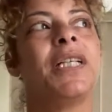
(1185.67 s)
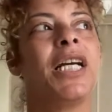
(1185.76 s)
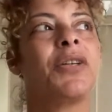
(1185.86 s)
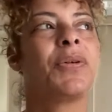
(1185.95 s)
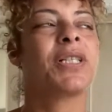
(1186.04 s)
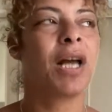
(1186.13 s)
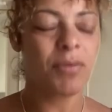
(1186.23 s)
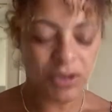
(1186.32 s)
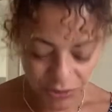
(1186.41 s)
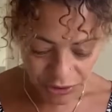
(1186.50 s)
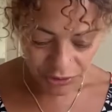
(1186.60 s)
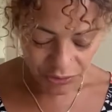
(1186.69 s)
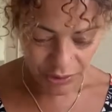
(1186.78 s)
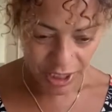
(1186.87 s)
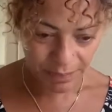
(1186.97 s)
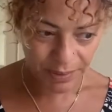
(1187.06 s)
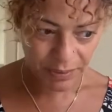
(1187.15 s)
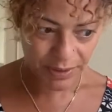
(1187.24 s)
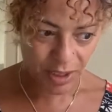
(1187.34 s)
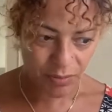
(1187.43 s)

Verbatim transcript: it was I was also so happy when I